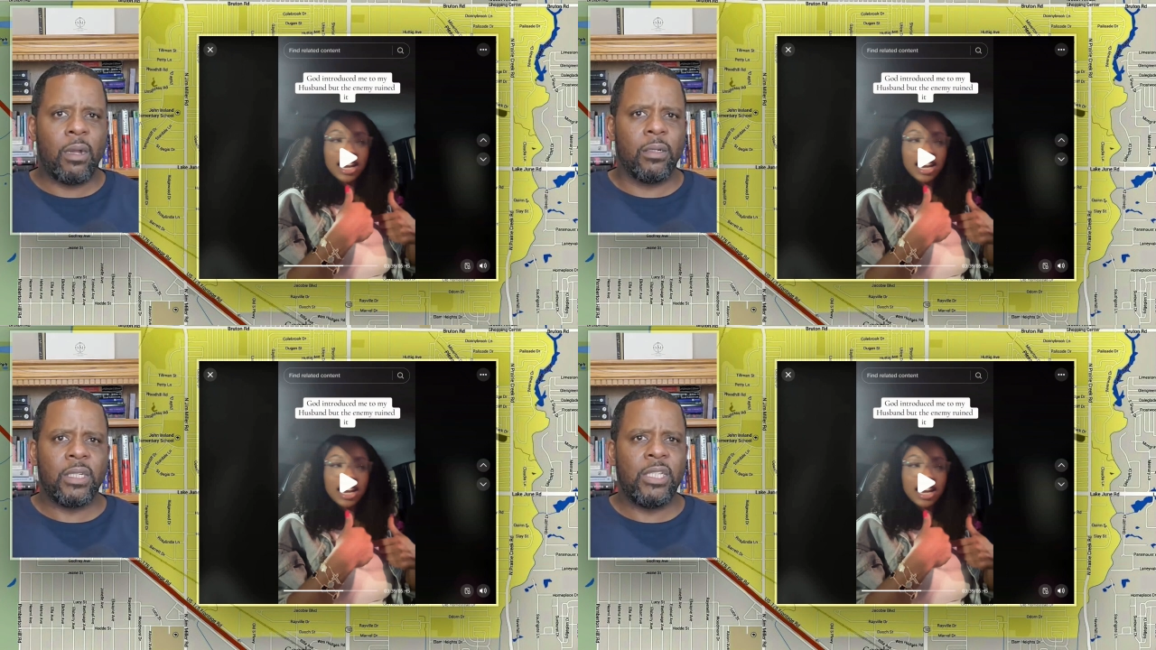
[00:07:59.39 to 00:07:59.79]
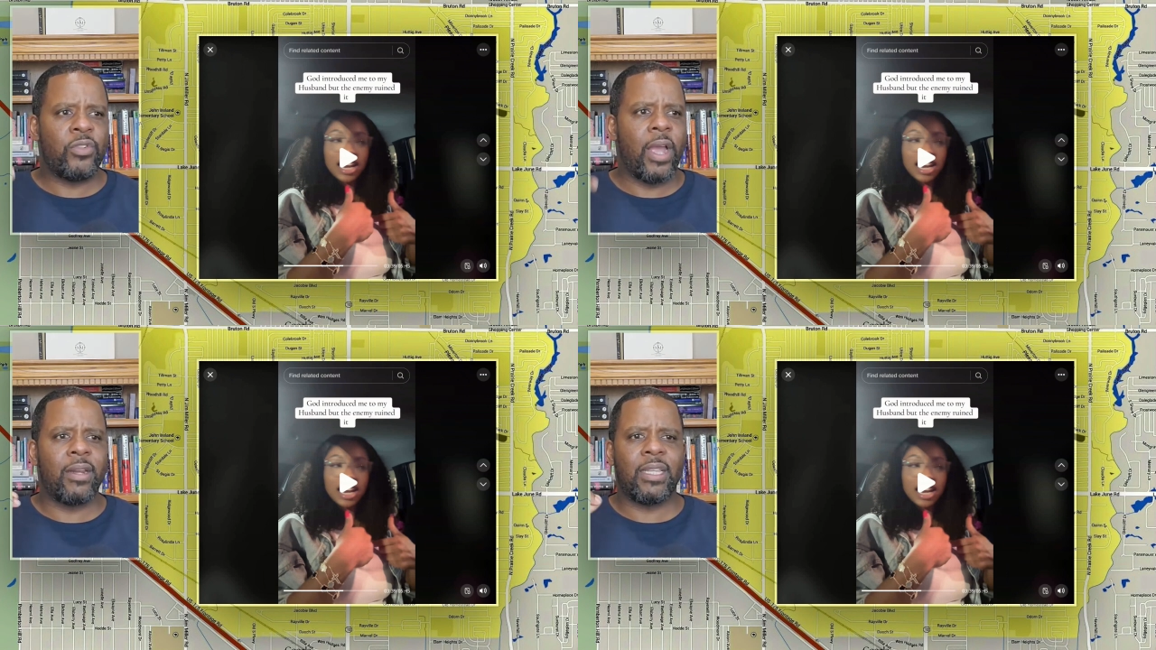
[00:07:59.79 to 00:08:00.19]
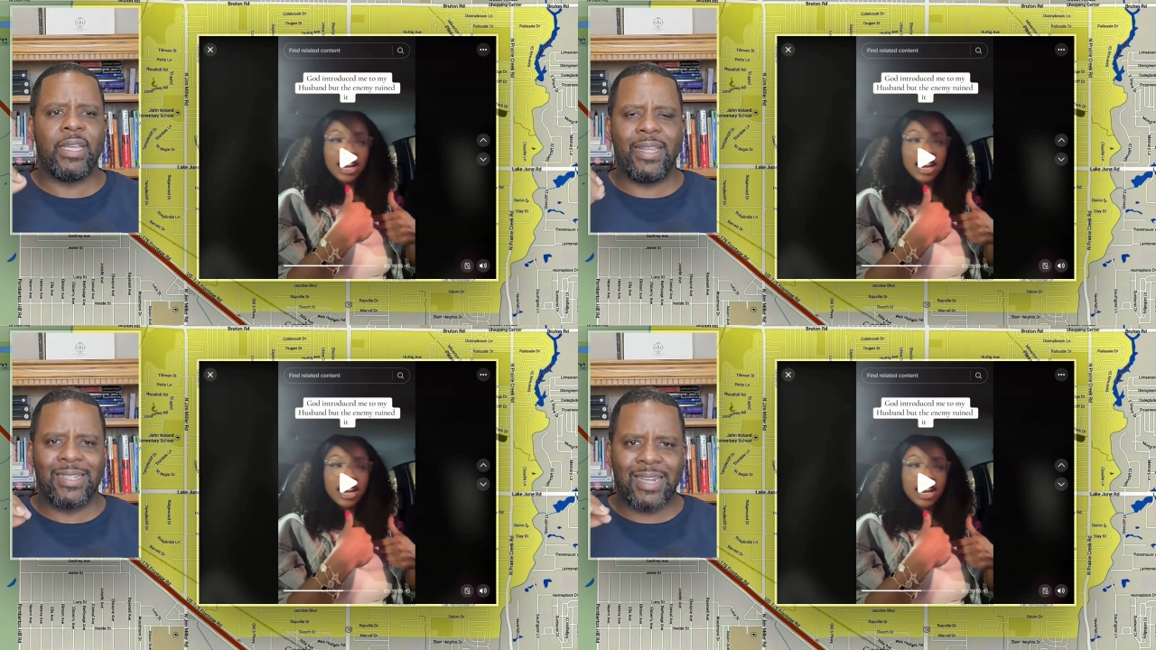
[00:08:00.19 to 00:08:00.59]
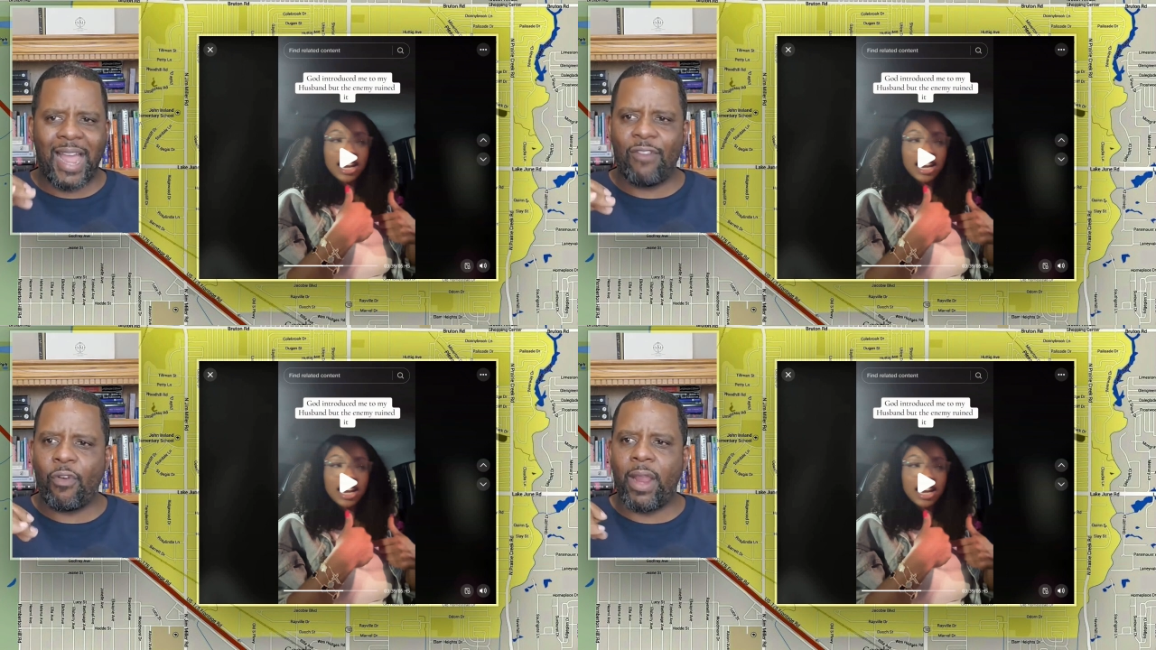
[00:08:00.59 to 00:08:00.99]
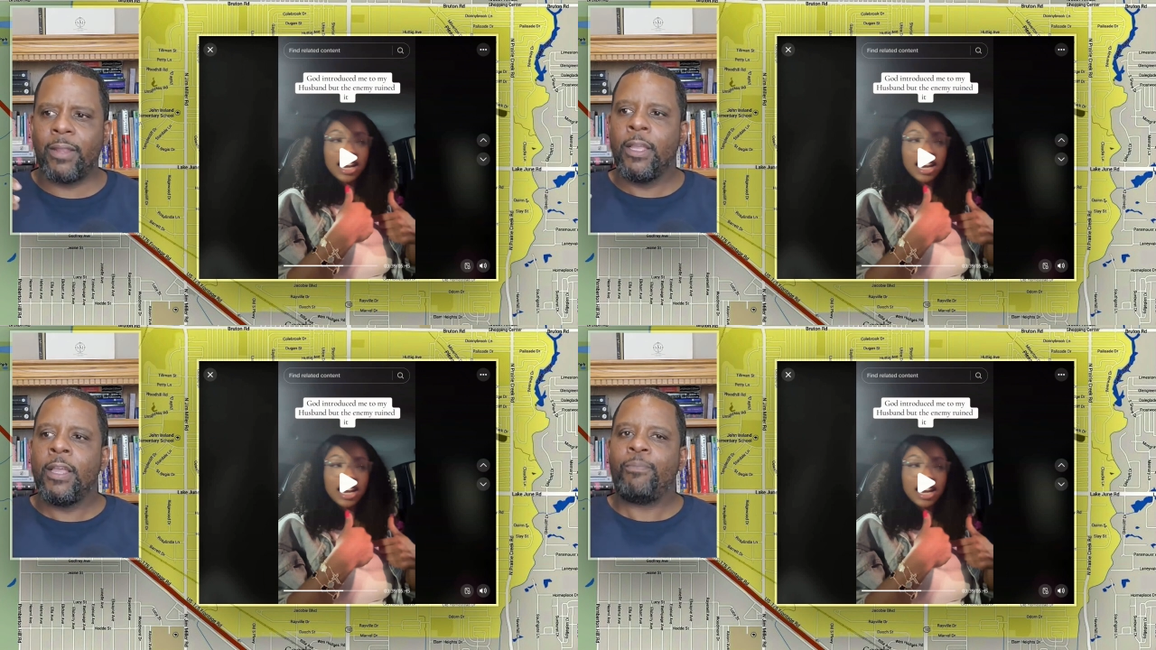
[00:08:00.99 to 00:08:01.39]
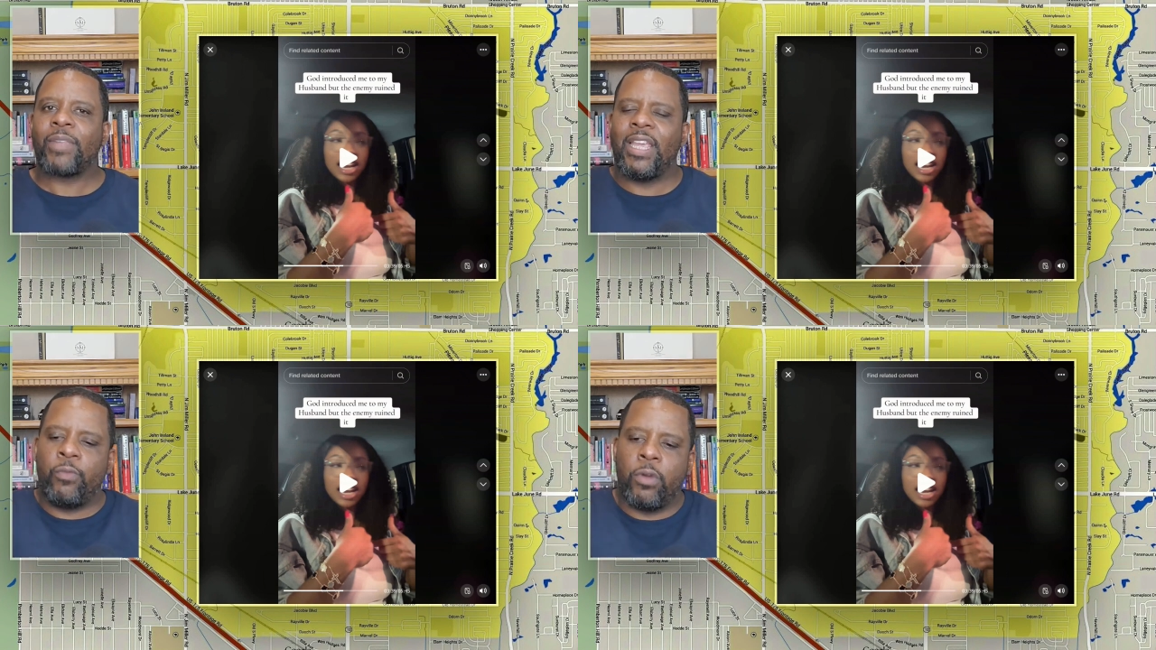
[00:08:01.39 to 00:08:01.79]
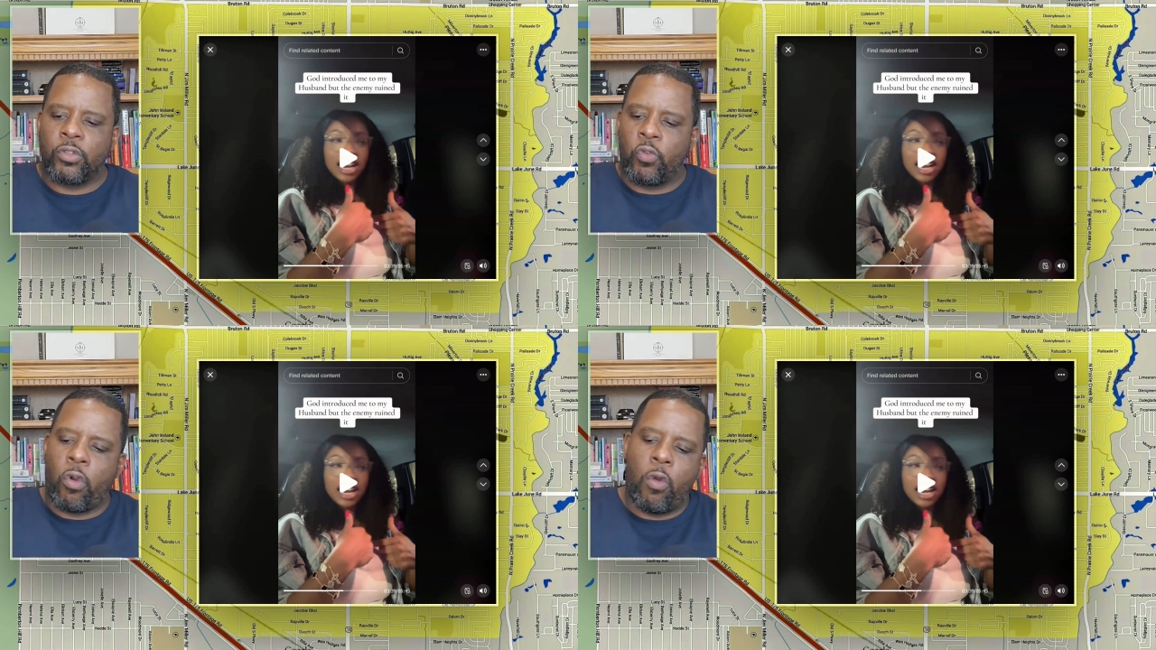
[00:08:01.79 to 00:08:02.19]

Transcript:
Speaker 1: No, he's trying to get his life right and he wants to